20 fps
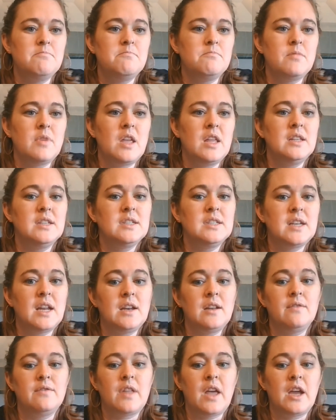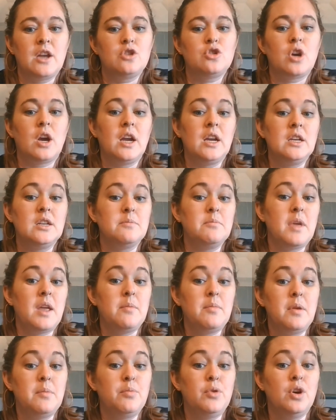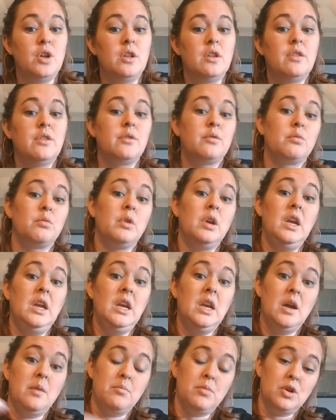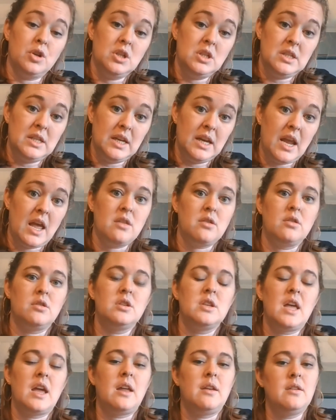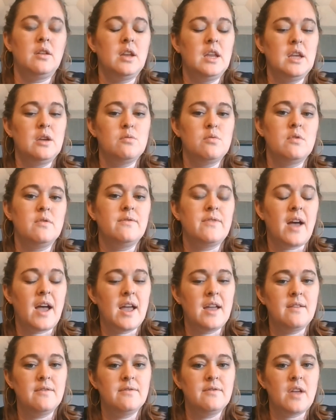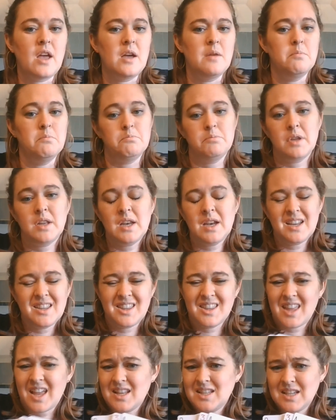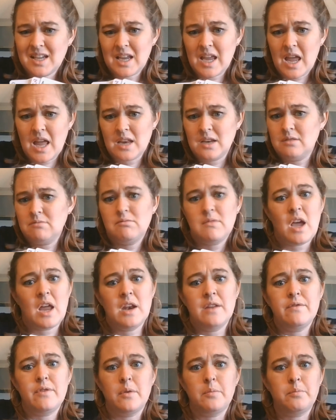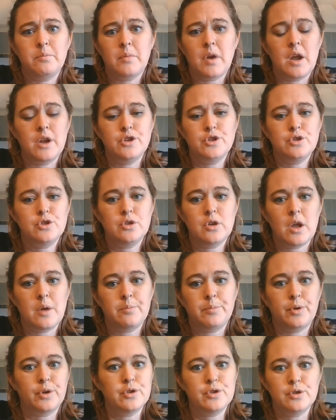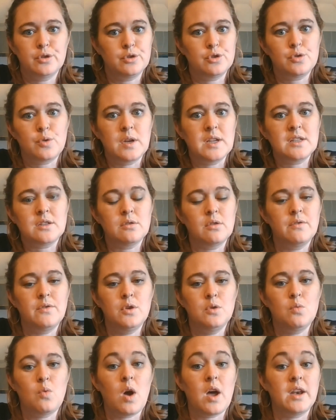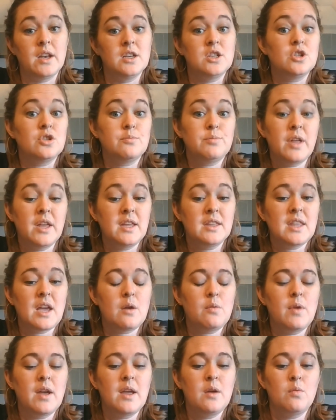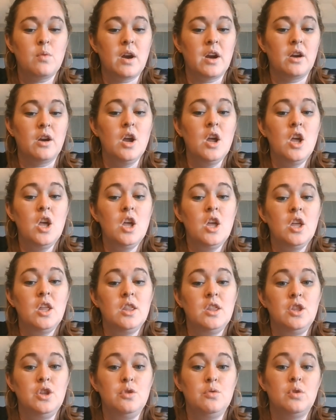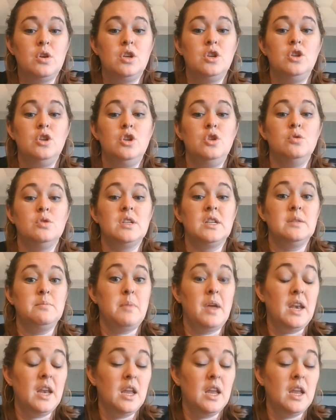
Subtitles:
instead of like trying to maybe put 3 numbers together that equal 5. But that's again kind of a personal choice. So if you wanted to play it that way where you could use as many